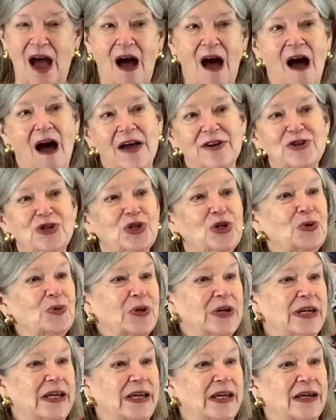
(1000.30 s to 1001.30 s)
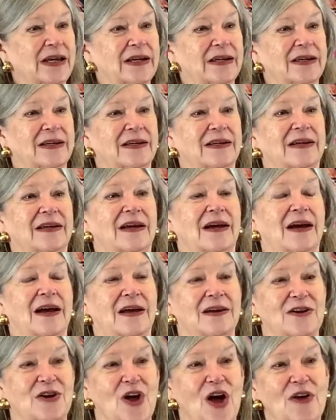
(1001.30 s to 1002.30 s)
Andouille,
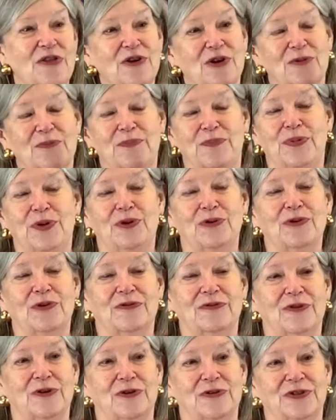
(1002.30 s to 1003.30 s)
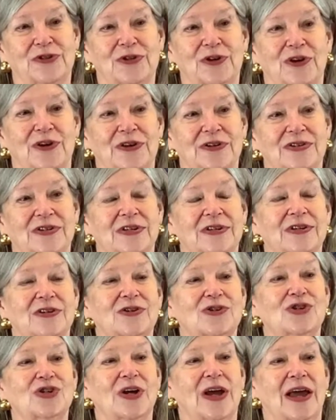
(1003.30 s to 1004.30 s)
another beautiful
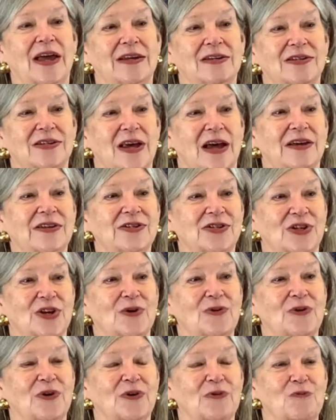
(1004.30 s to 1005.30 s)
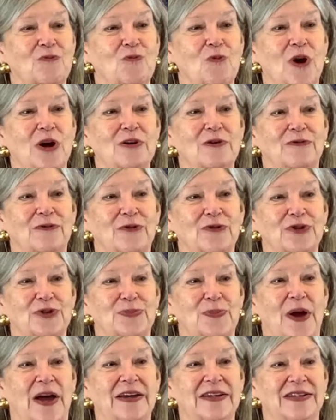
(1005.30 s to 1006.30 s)
sausage, and tasso, a wonderful
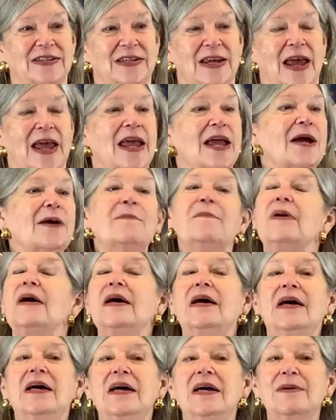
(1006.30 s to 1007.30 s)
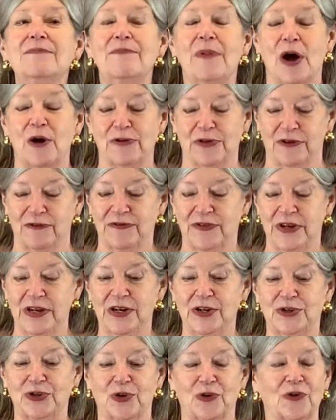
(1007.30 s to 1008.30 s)
spiced ham. Both of
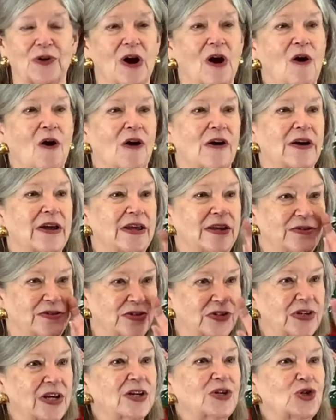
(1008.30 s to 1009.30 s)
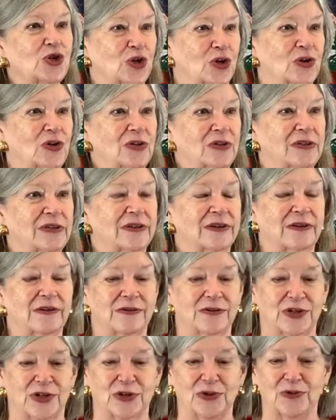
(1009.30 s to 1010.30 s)
these are essential
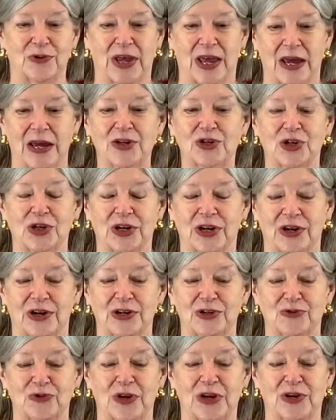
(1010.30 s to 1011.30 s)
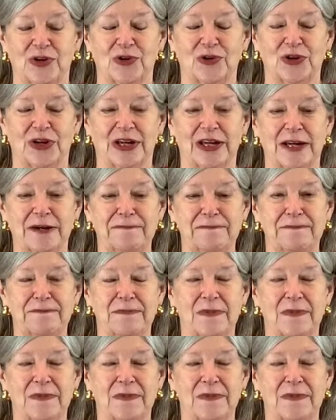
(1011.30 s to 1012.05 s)
to Cajun country cooking.